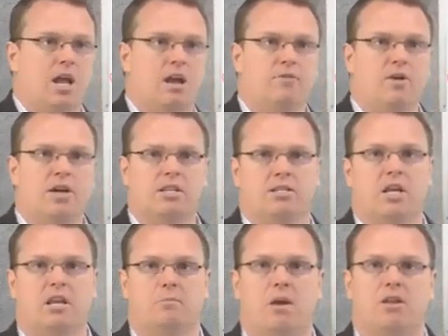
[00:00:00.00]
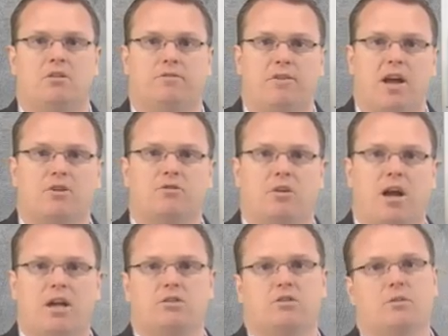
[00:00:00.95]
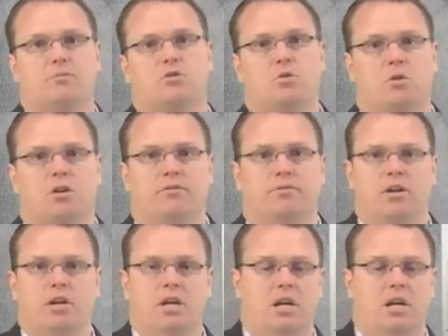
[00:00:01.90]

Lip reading: Every antenna manufacturer has some sort of